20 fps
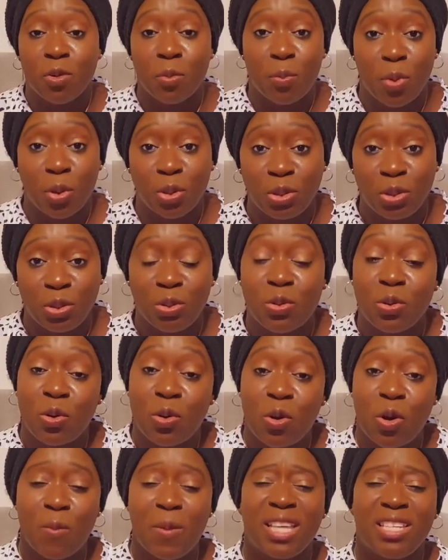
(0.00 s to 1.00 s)
the opportunity to
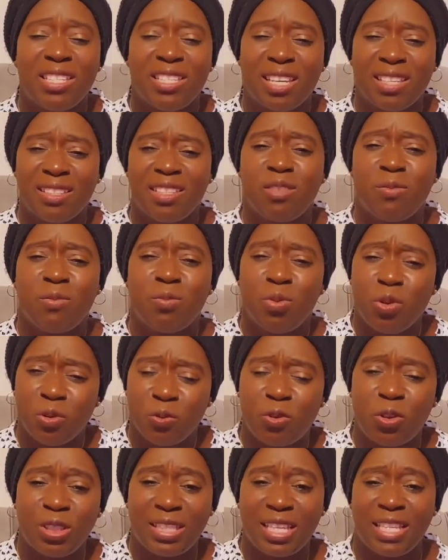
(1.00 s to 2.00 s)
come and share this
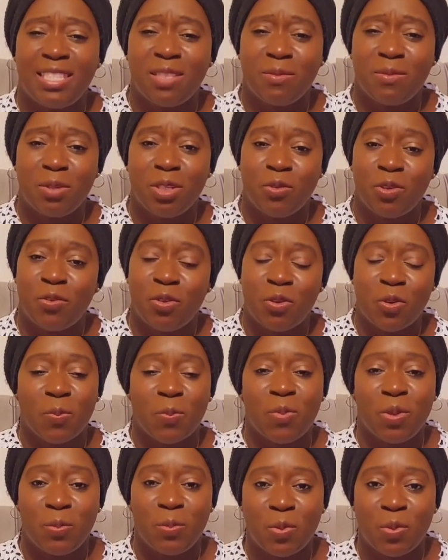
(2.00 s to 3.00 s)
beautiful testimony with your
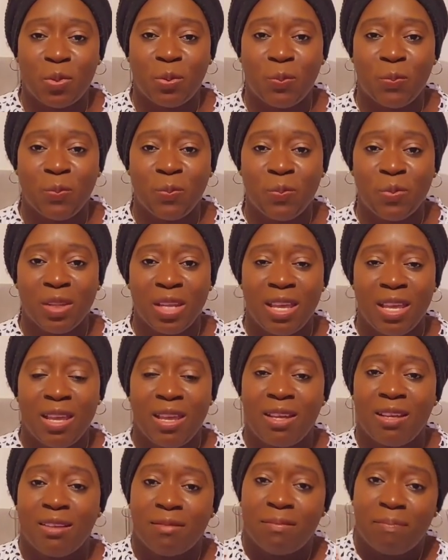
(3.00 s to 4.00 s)
people.
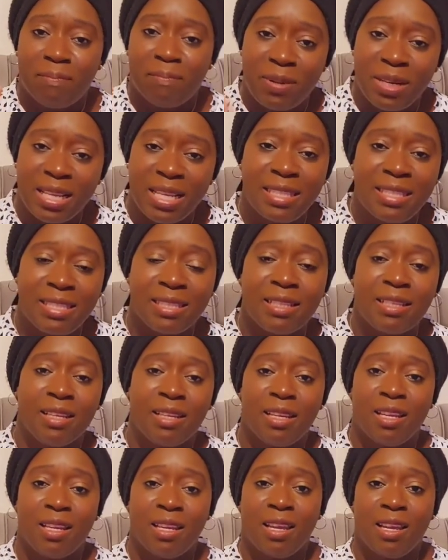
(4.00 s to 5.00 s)
Please,
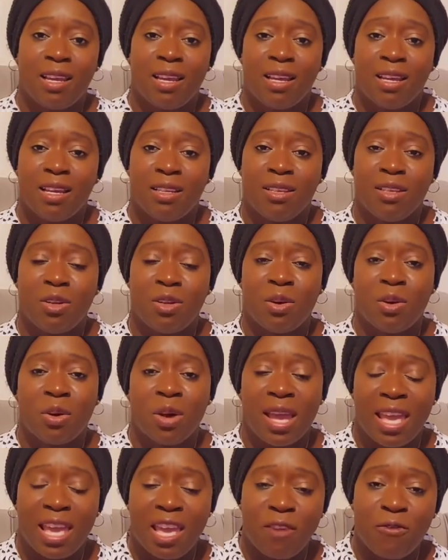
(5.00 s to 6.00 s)
you
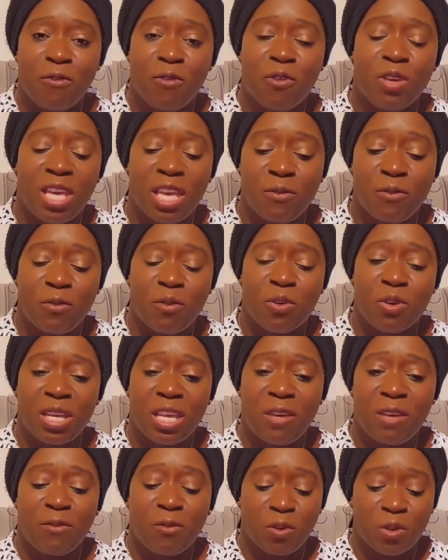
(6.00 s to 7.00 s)
know,
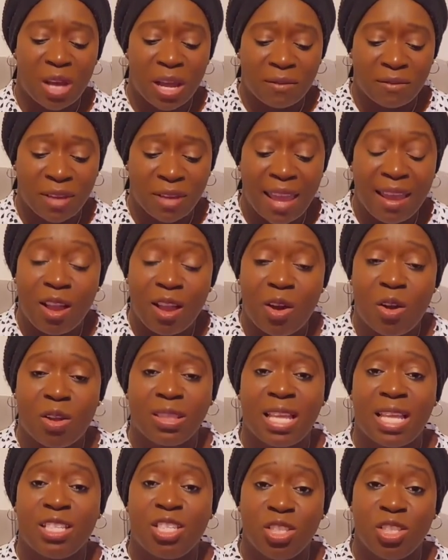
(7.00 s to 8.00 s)
if you have
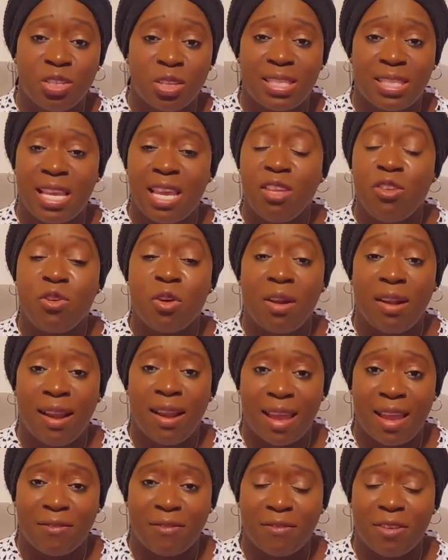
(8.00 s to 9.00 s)
encountered Jesus in your
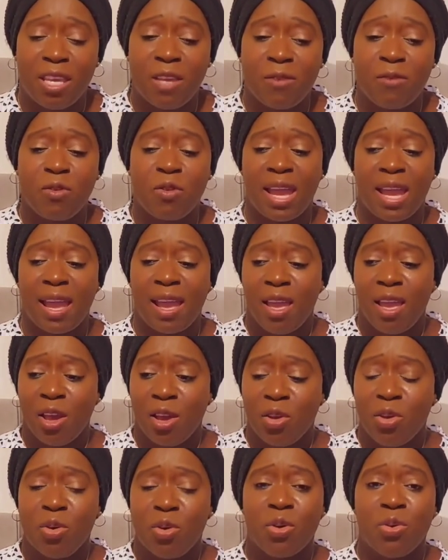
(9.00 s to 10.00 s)
life, if you are
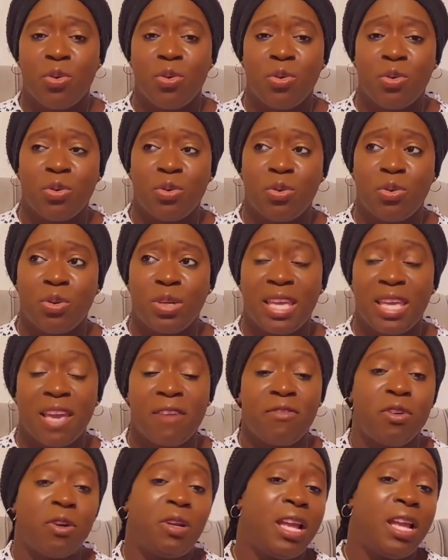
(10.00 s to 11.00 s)
you
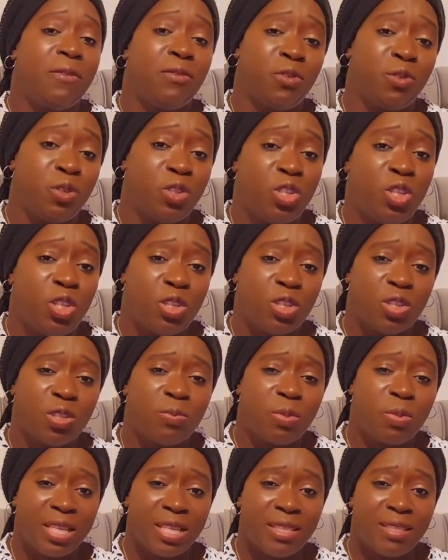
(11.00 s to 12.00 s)
gave your life to Jesus,
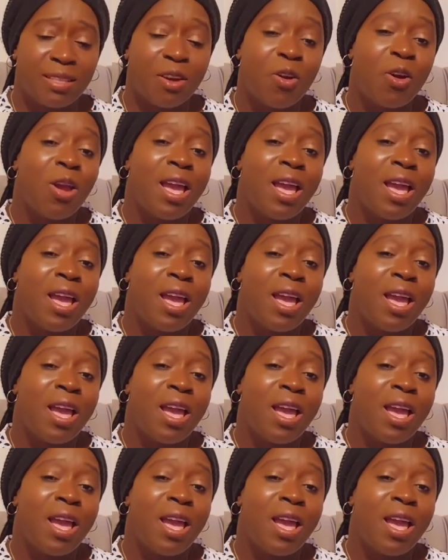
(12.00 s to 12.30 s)
please